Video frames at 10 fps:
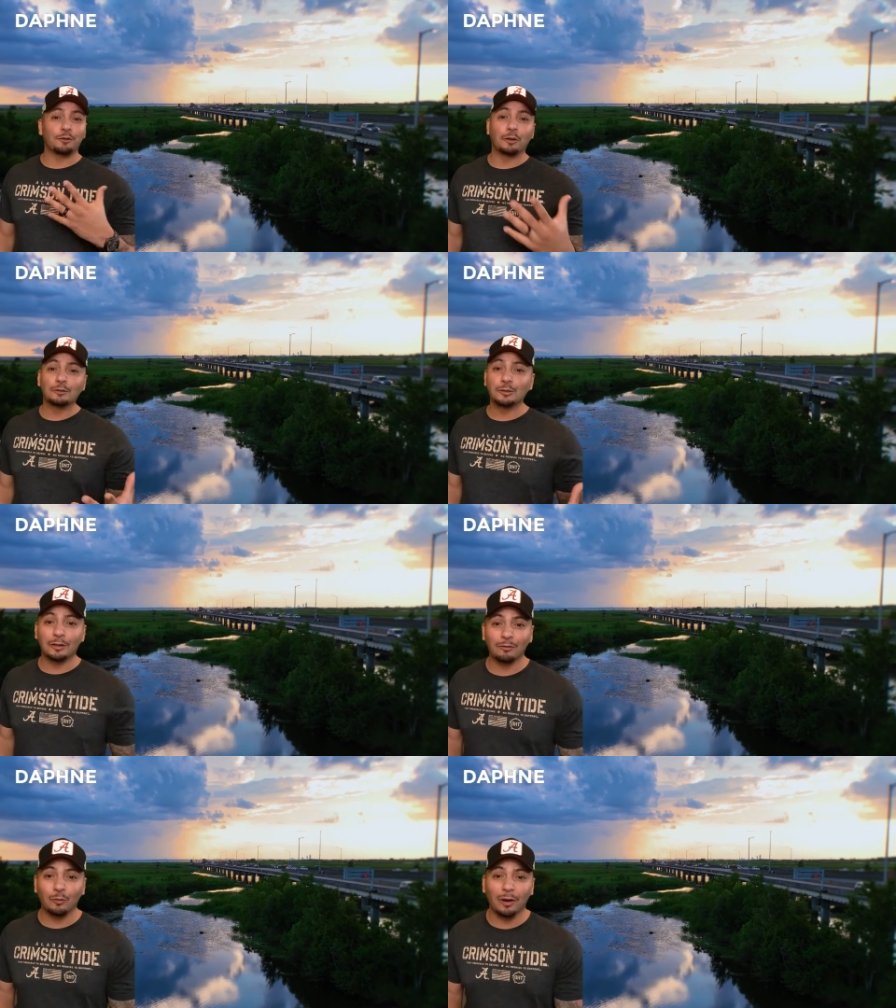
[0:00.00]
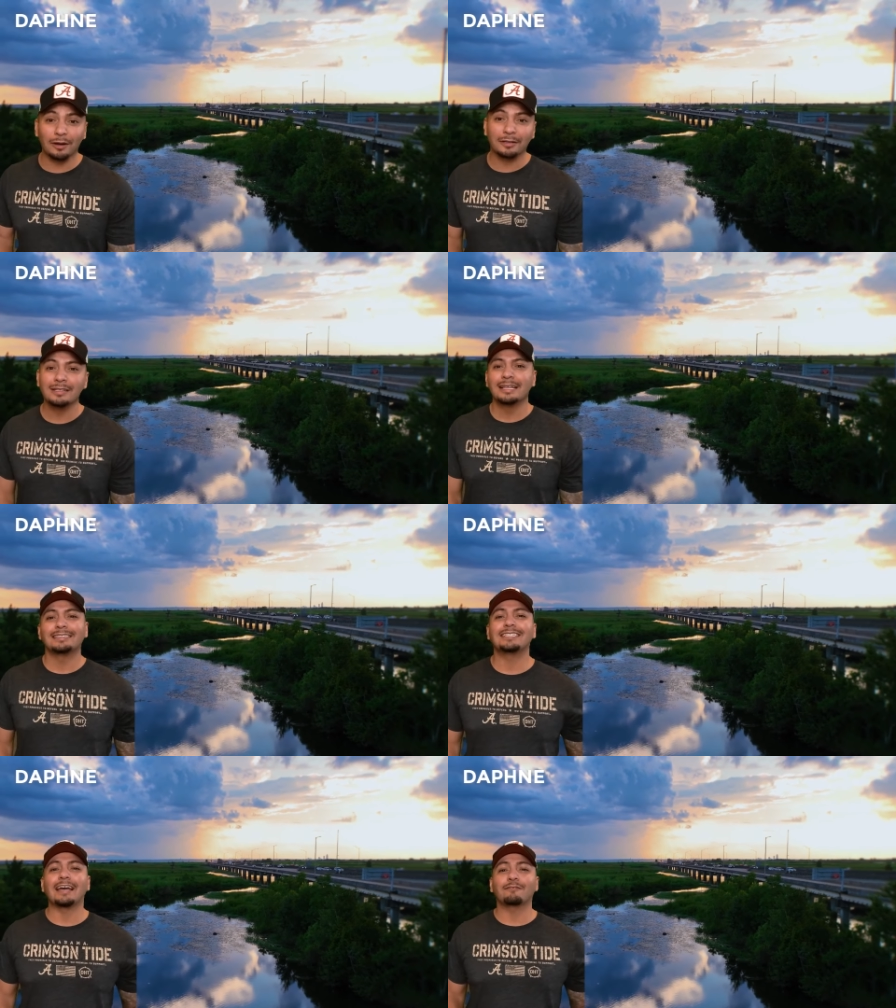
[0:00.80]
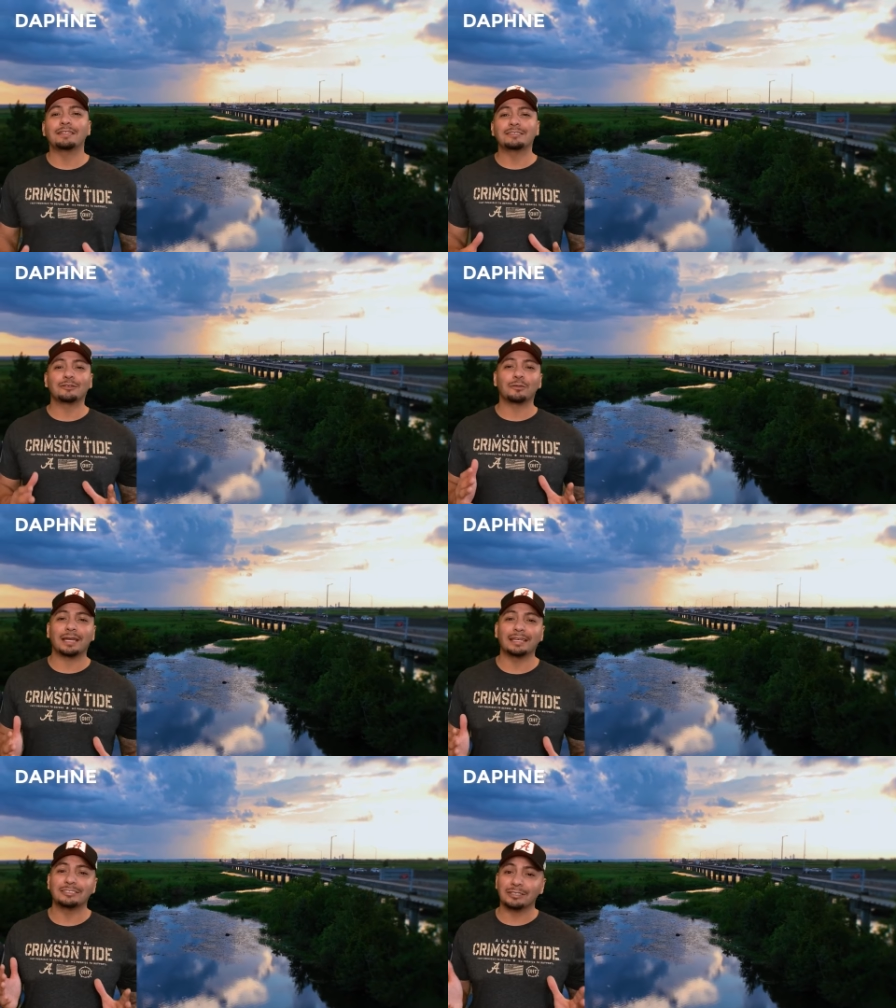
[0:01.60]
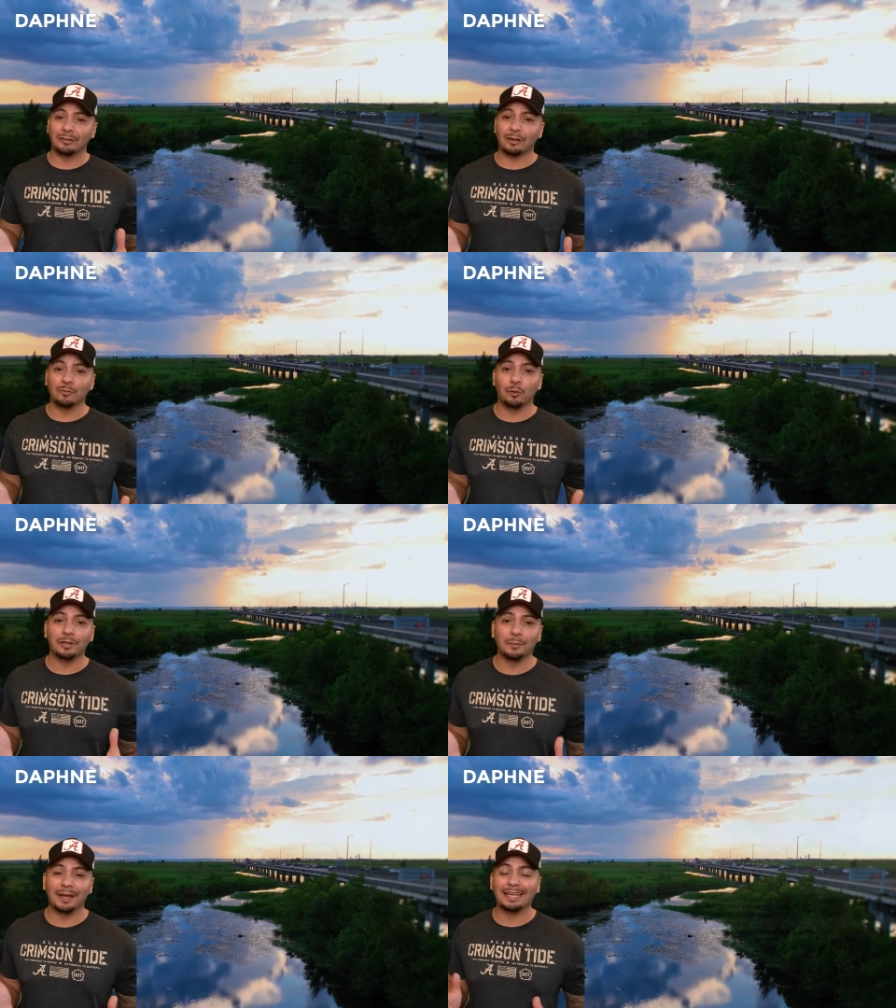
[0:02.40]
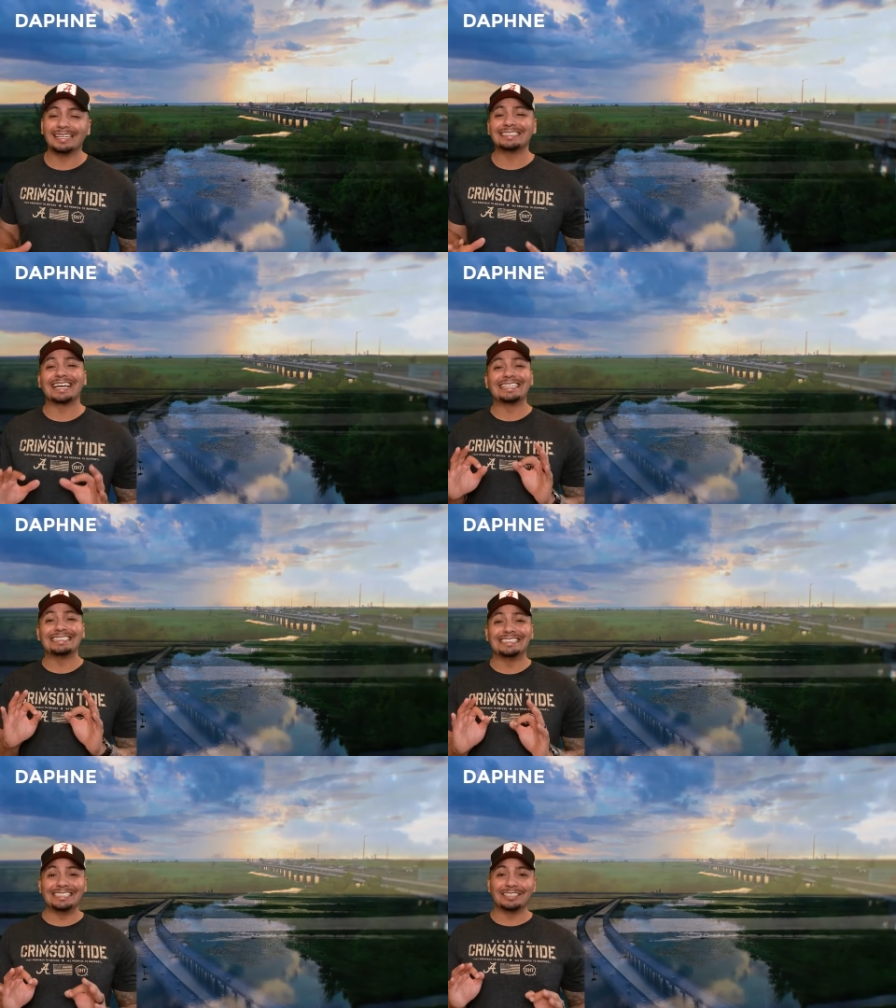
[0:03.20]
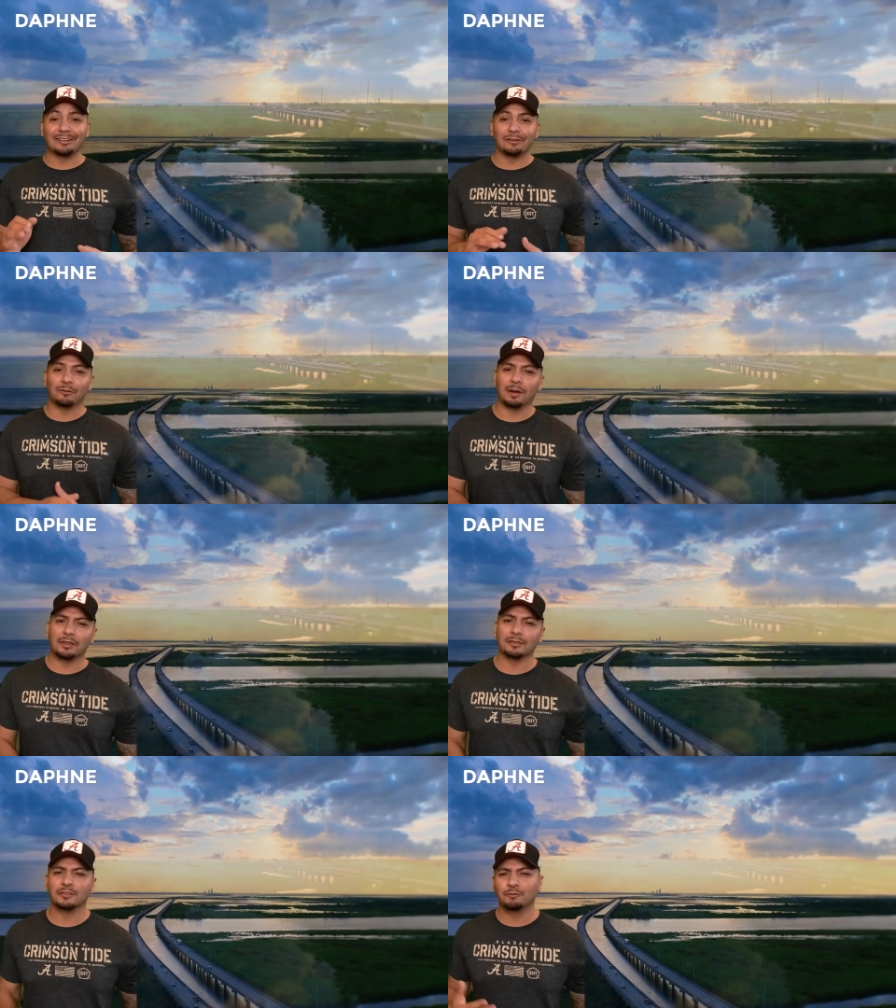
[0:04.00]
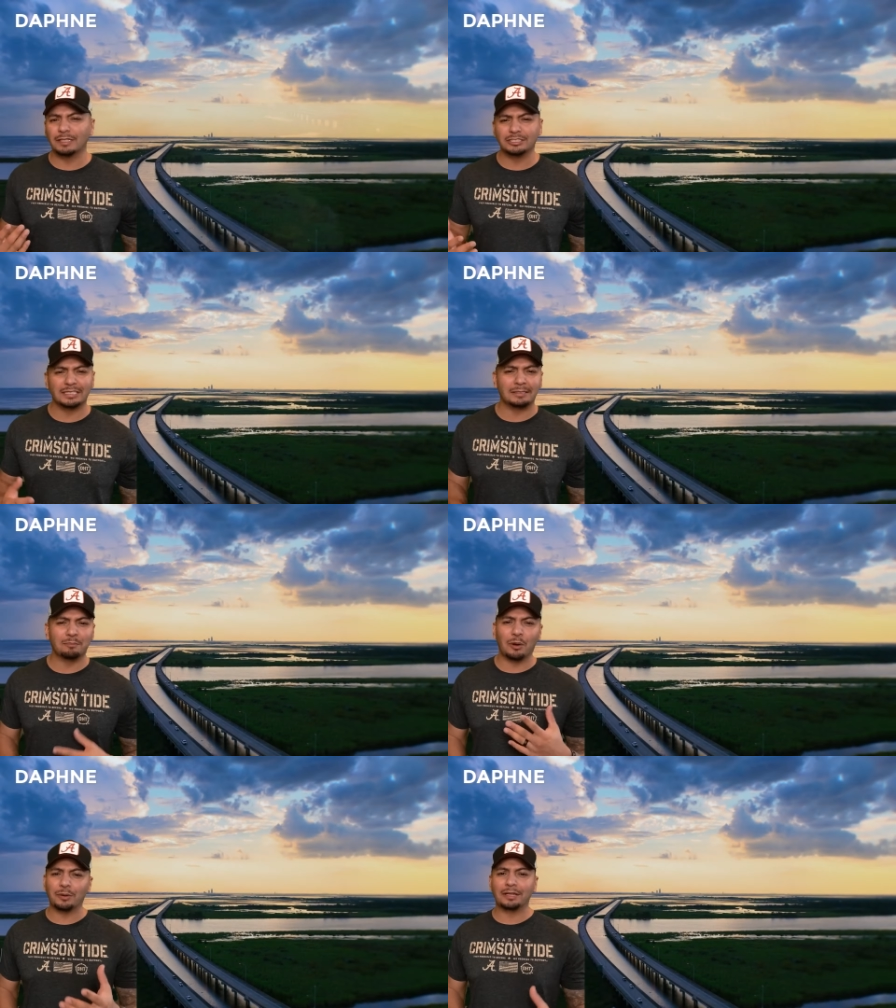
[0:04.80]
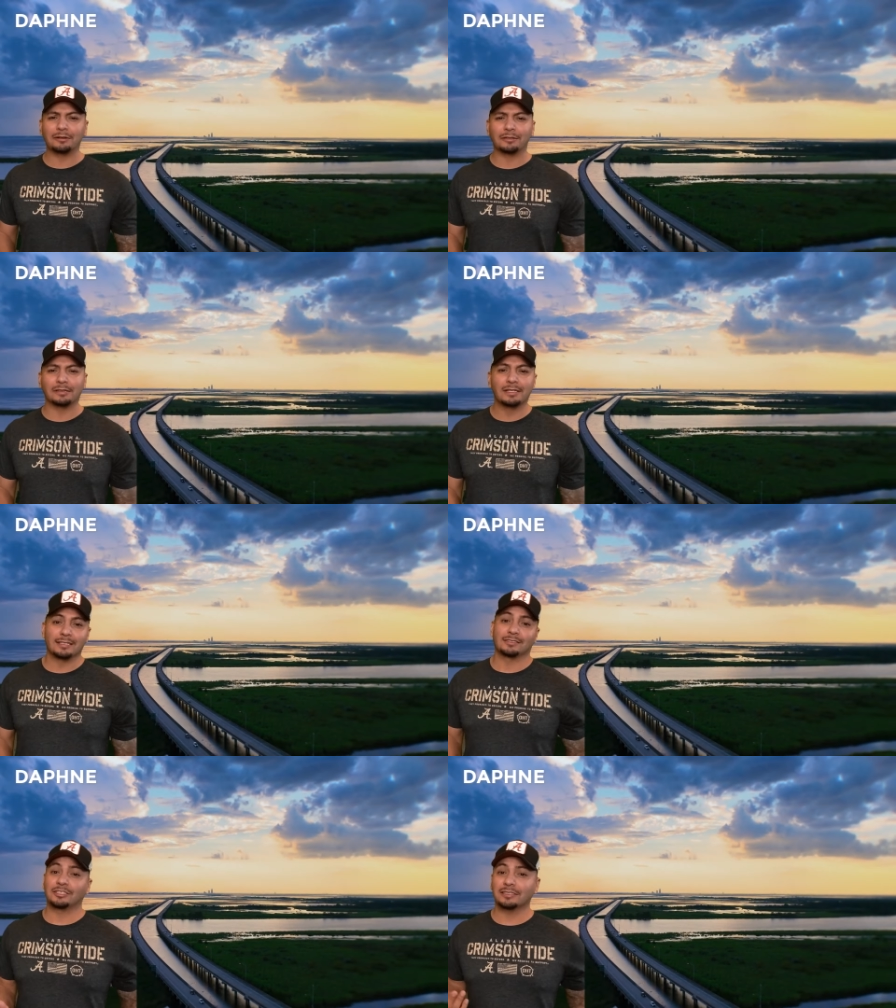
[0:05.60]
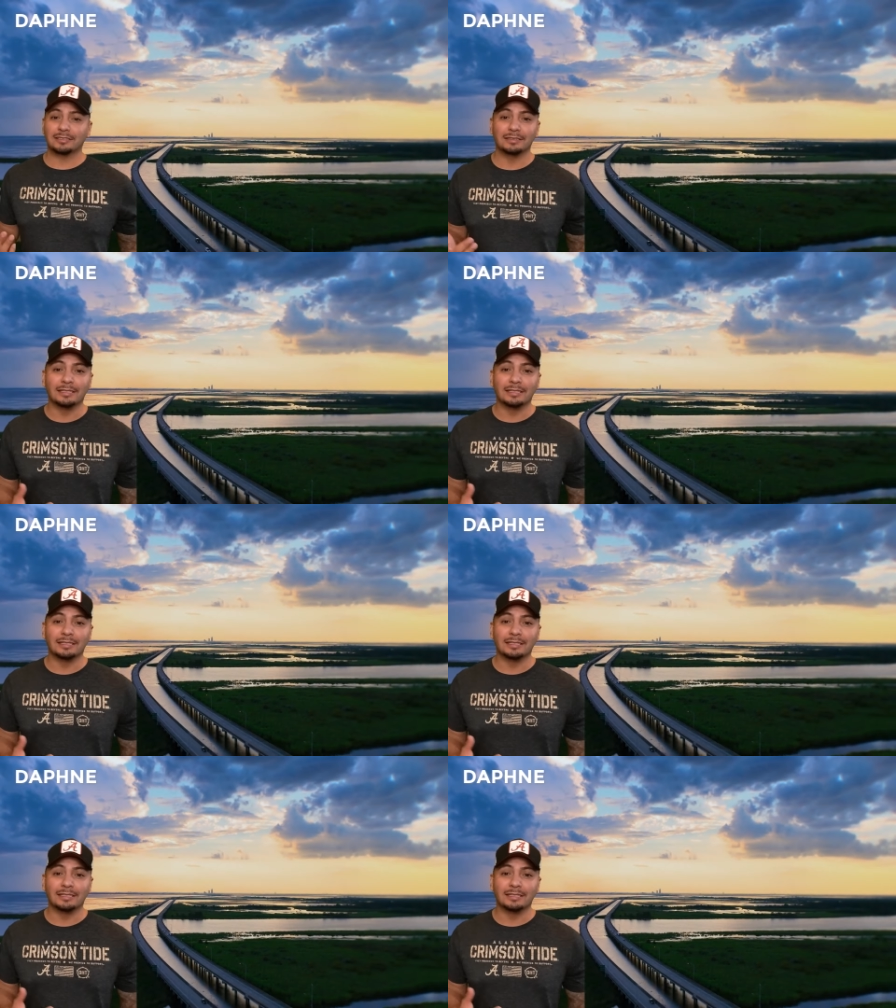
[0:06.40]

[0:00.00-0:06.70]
for those who love the water, Daphne's location along Mobile Bay is ideal. Whether it's fishing, boating, or just